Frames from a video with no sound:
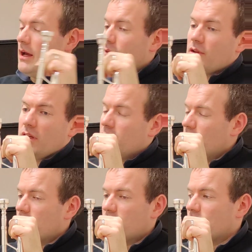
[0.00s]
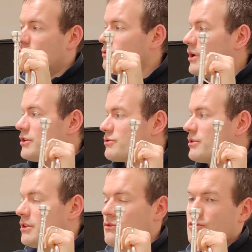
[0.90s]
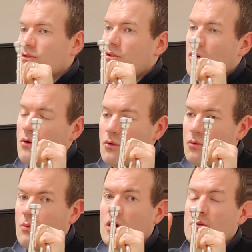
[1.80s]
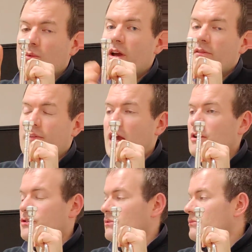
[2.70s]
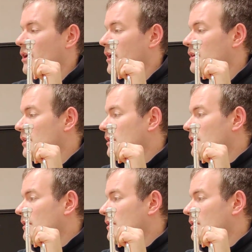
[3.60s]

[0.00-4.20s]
Everything in music is a two-way street. There's no one-way fashion, right?